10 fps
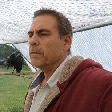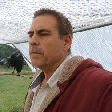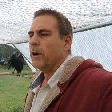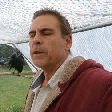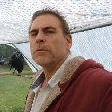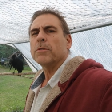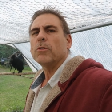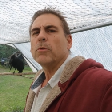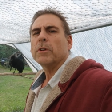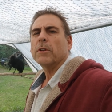i don't know
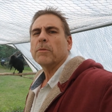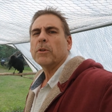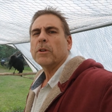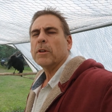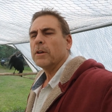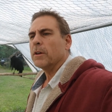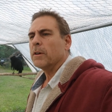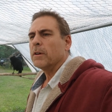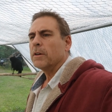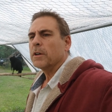what what uh,
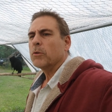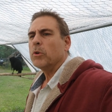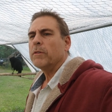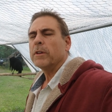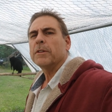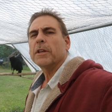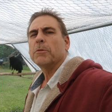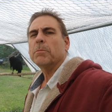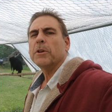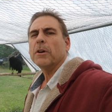equivalent they
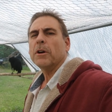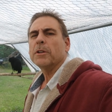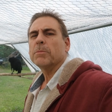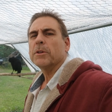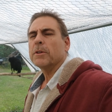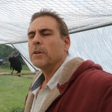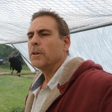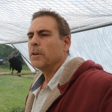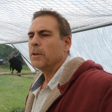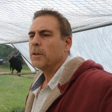would be on but
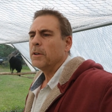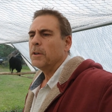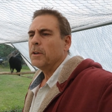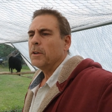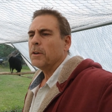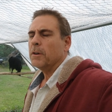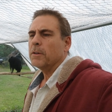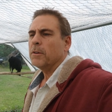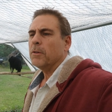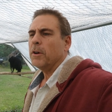
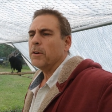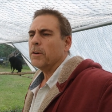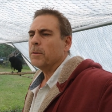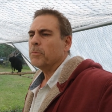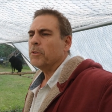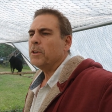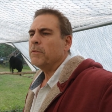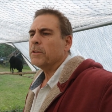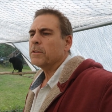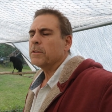you know i believe
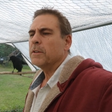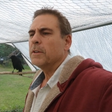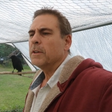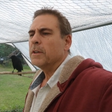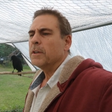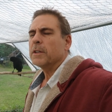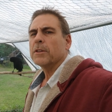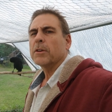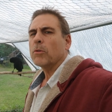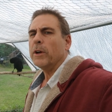it's
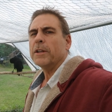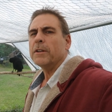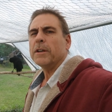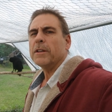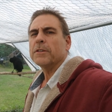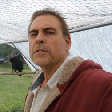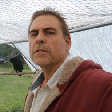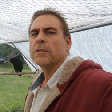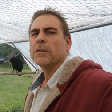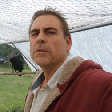they're quite intelligent
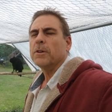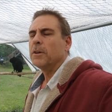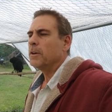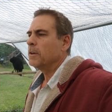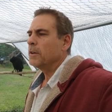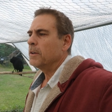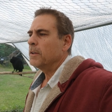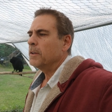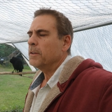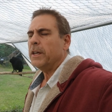so
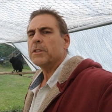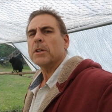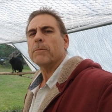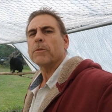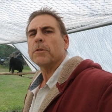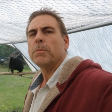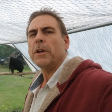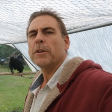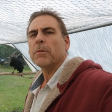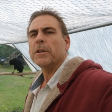that's up for
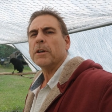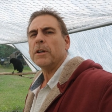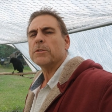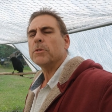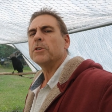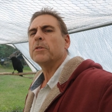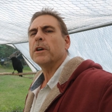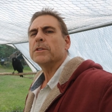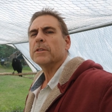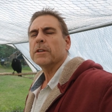debate right guys what do you
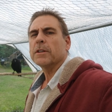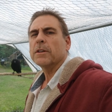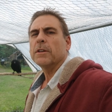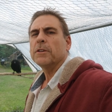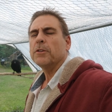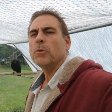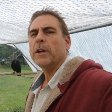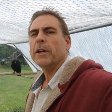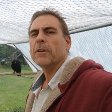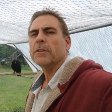guys think you
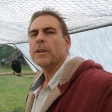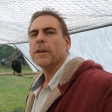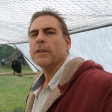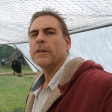weigh in on that